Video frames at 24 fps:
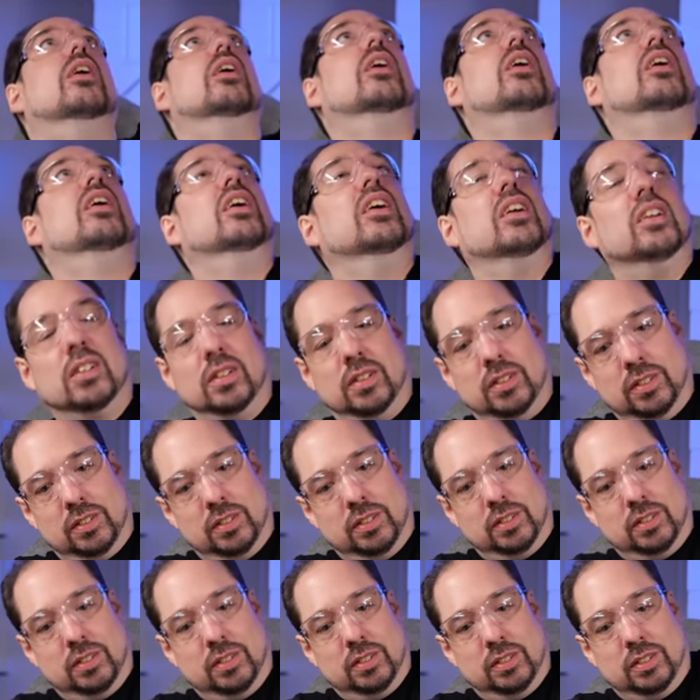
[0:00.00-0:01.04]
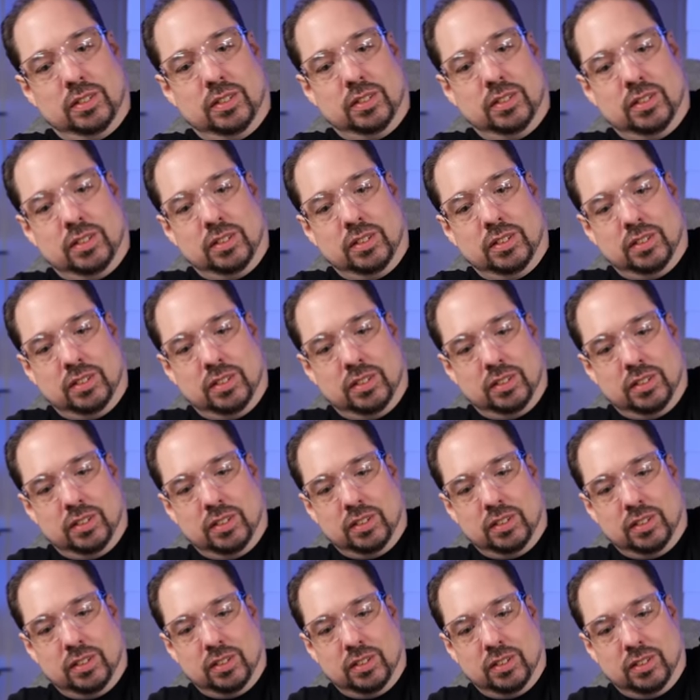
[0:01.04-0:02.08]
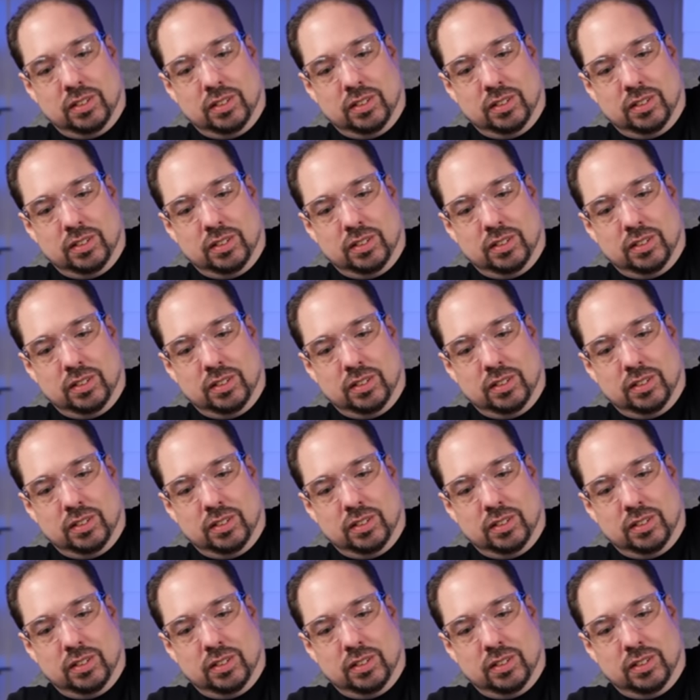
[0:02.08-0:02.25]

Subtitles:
(no one is talking)